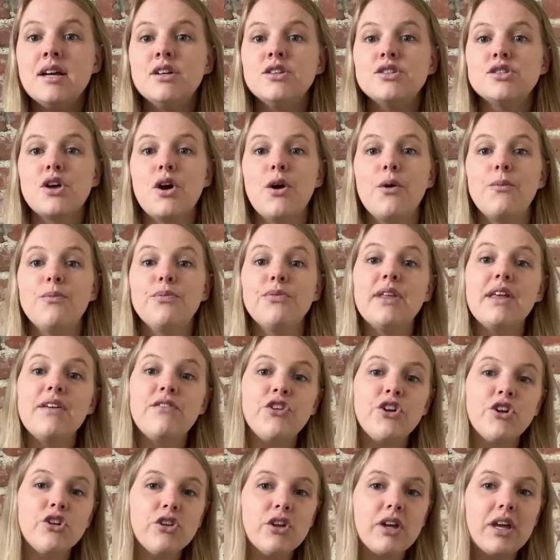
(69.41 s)
So if
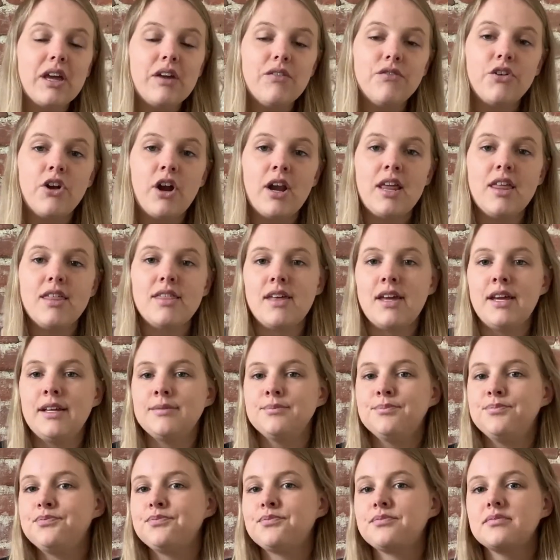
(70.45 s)
you're looking for
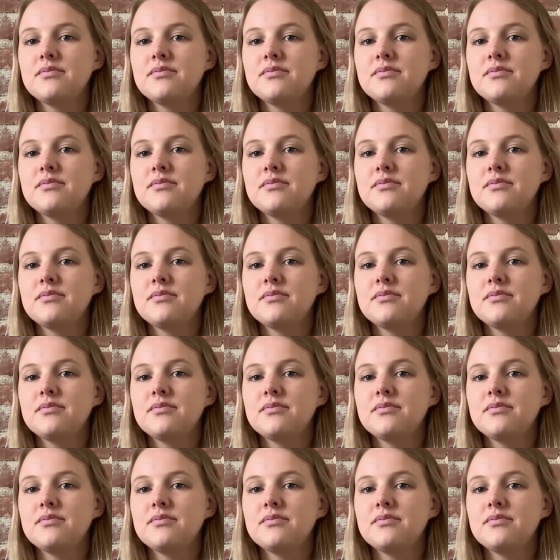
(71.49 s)
anything